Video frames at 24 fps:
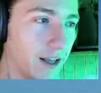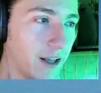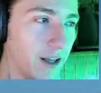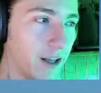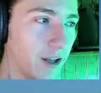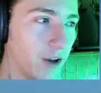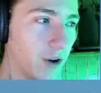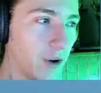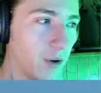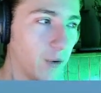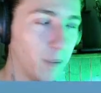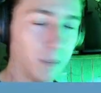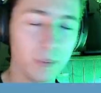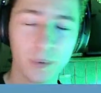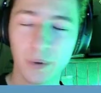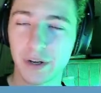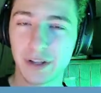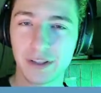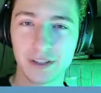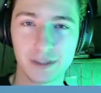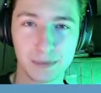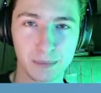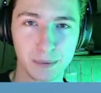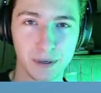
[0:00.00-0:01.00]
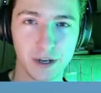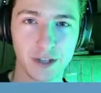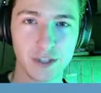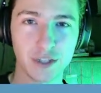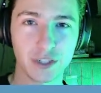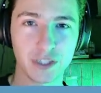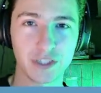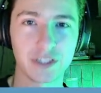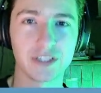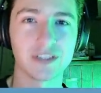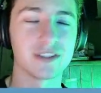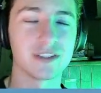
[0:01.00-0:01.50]
Whole point of this
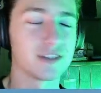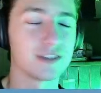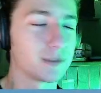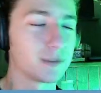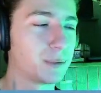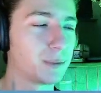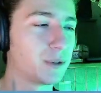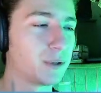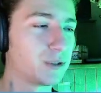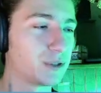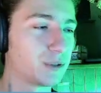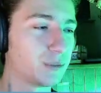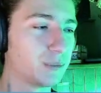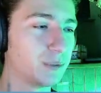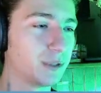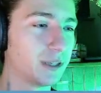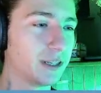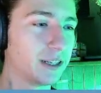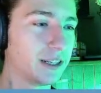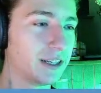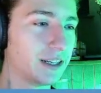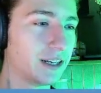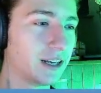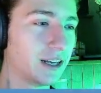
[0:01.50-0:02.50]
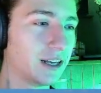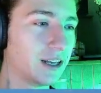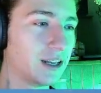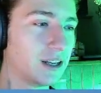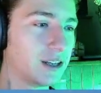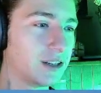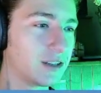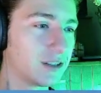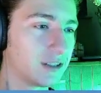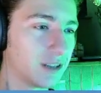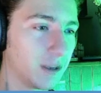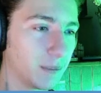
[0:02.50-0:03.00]
project is it's supposed to be
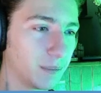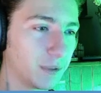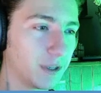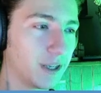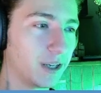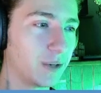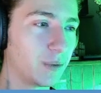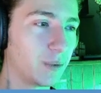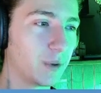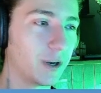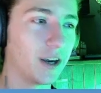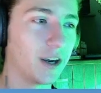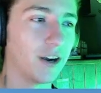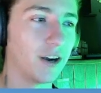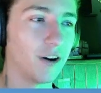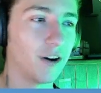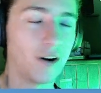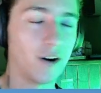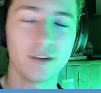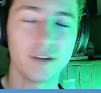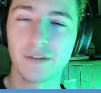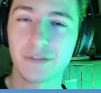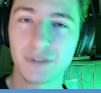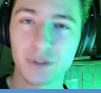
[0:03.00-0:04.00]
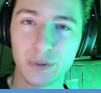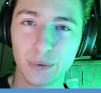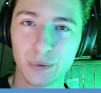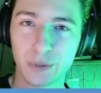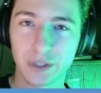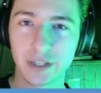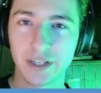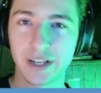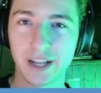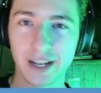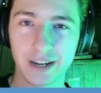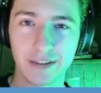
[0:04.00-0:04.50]
something where all of you
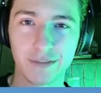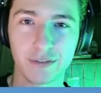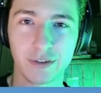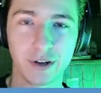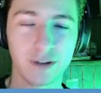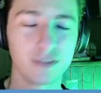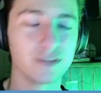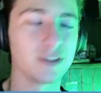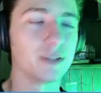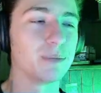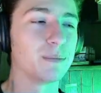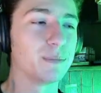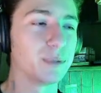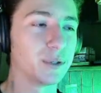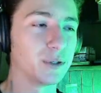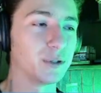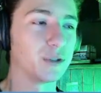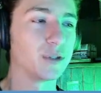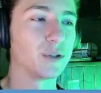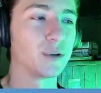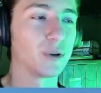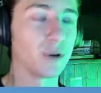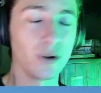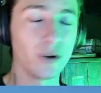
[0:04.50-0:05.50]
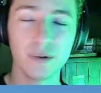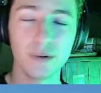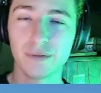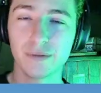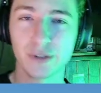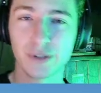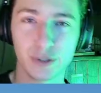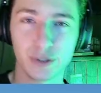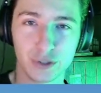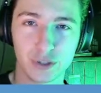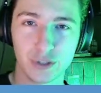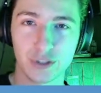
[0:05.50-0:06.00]
can get involved and build your own
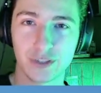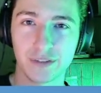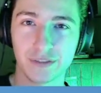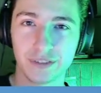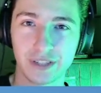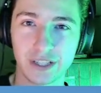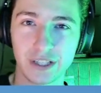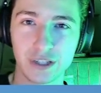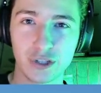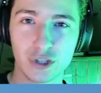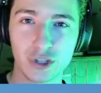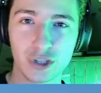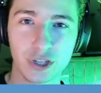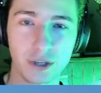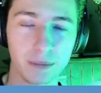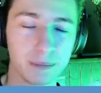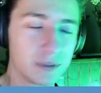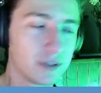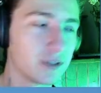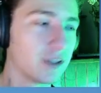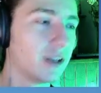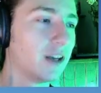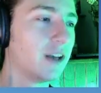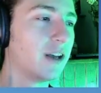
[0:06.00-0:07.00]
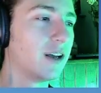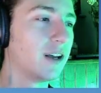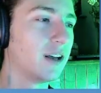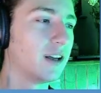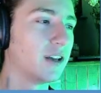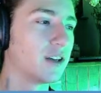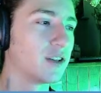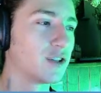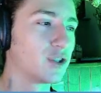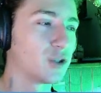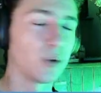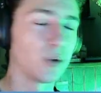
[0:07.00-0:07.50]
versions of these ships,
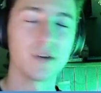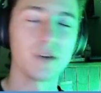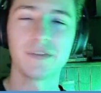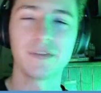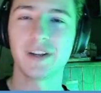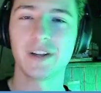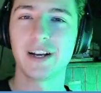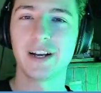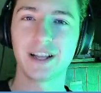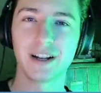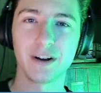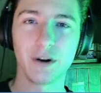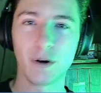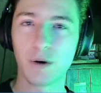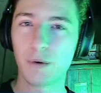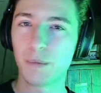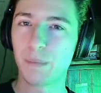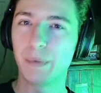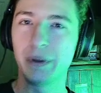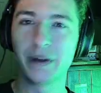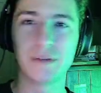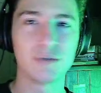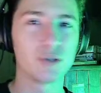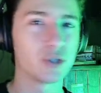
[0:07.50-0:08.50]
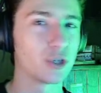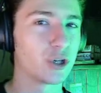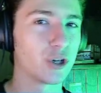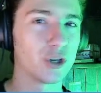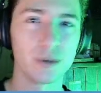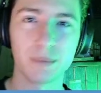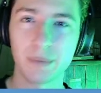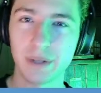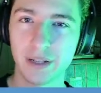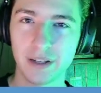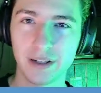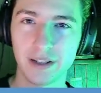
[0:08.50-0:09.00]
sort of like an open
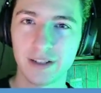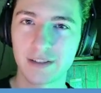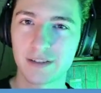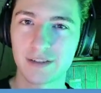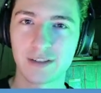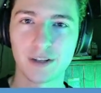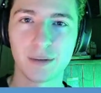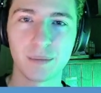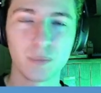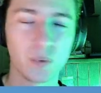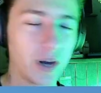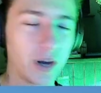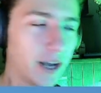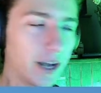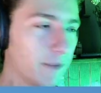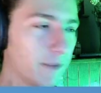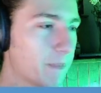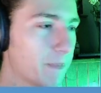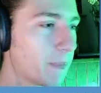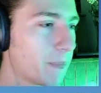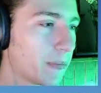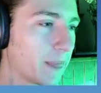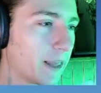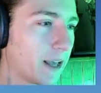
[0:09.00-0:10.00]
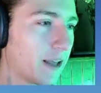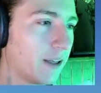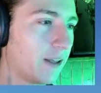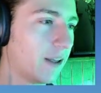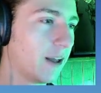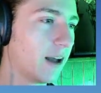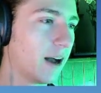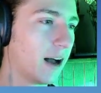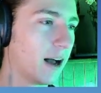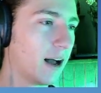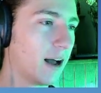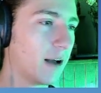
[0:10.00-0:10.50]
tournament in some way.
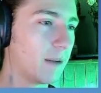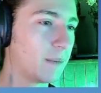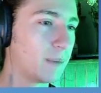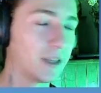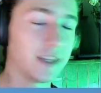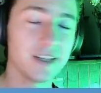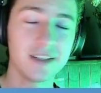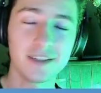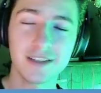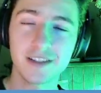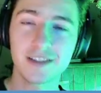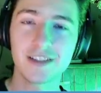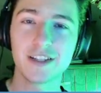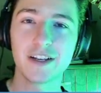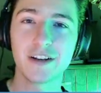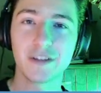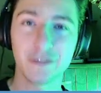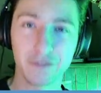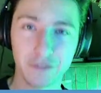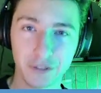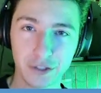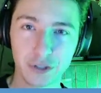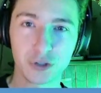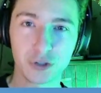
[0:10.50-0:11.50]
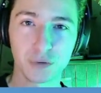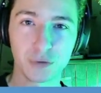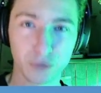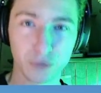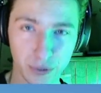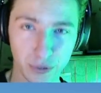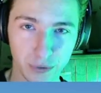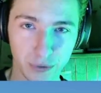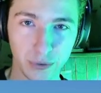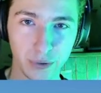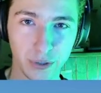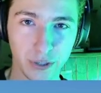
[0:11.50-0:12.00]
But this is the official
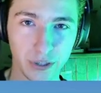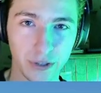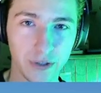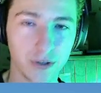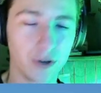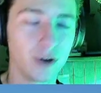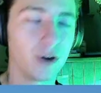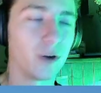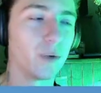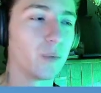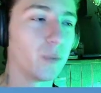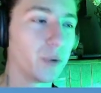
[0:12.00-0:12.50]
recruiting call.